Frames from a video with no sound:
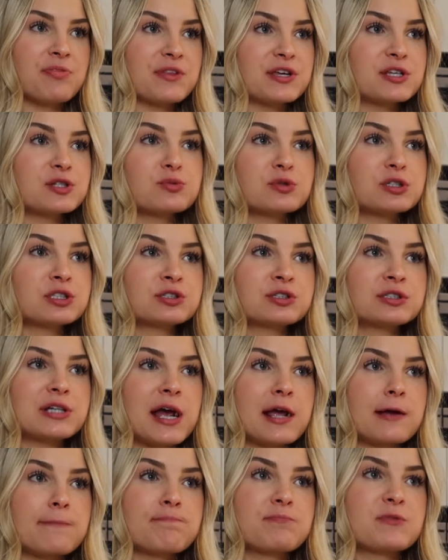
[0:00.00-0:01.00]
this wasn't
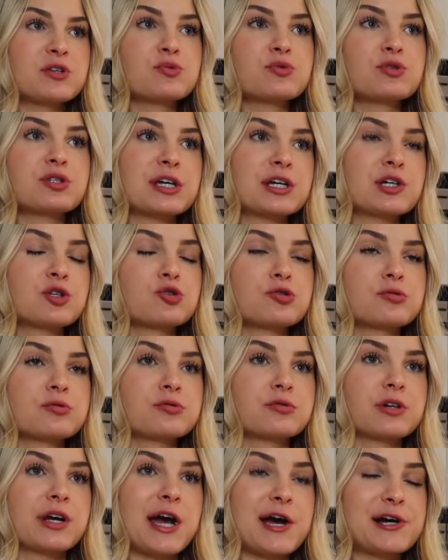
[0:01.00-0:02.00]
like, this was like a normal
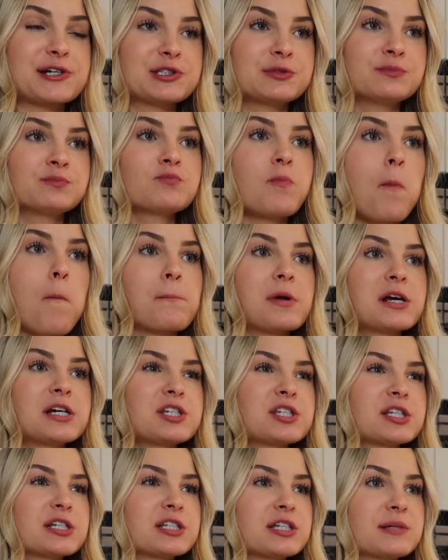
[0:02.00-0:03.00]
reaction, but he
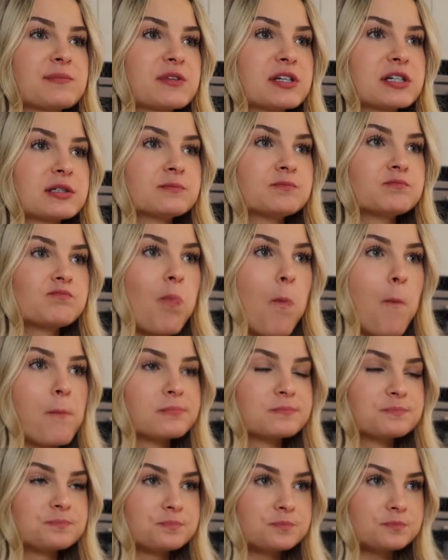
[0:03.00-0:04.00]
said something
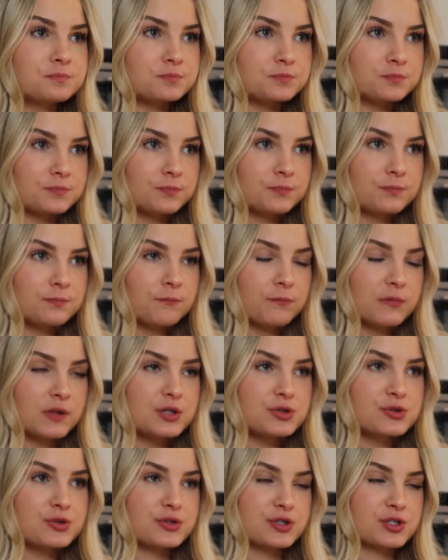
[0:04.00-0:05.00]

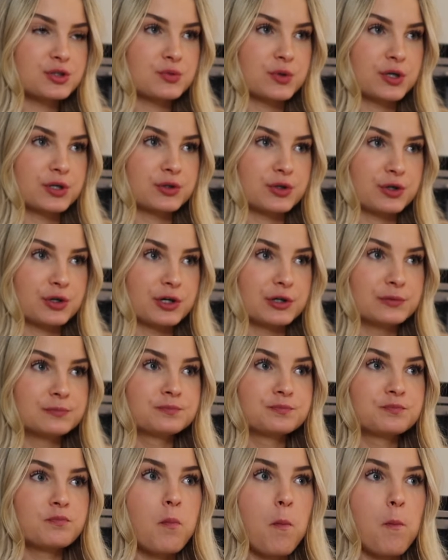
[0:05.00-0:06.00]
to this one
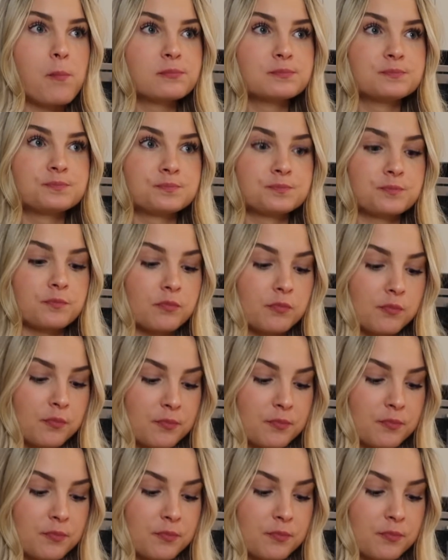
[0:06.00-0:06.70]
girl, and